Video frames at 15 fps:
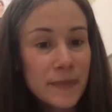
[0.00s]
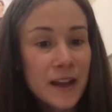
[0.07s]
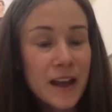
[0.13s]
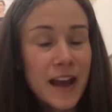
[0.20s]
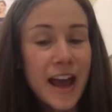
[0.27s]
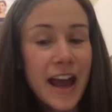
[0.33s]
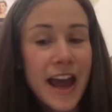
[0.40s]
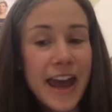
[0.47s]

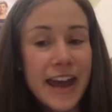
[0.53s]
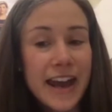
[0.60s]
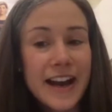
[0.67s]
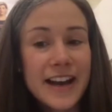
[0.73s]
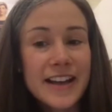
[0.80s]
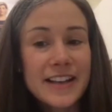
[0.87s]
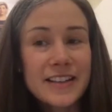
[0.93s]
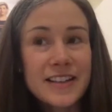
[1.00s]

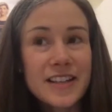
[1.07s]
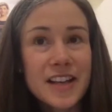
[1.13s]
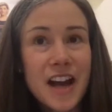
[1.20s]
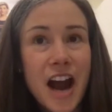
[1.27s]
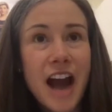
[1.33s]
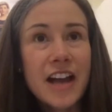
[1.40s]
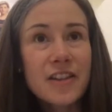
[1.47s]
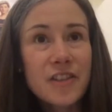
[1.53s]
and
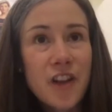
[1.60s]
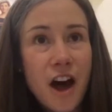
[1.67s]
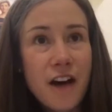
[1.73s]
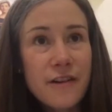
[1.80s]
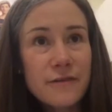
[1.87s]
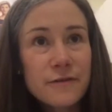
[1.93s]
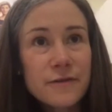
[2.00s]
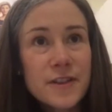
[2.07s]
I
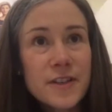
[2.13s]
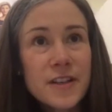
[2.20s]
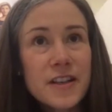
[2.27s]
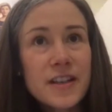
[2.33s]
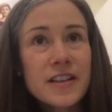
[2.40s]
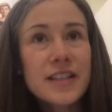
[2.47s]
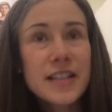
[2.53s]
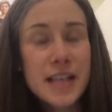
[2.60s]
loved
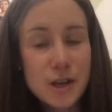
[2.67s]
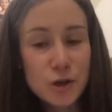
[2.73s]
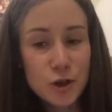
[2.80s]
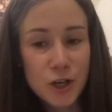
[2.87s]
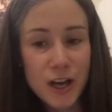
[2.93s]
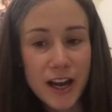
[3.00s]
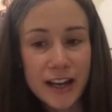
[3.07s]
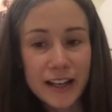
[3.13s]

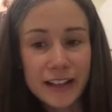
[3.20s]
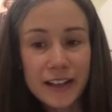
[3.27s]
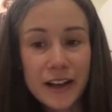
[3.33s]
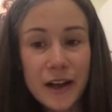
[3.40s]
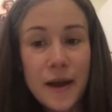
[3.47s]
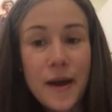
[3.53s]
teaching,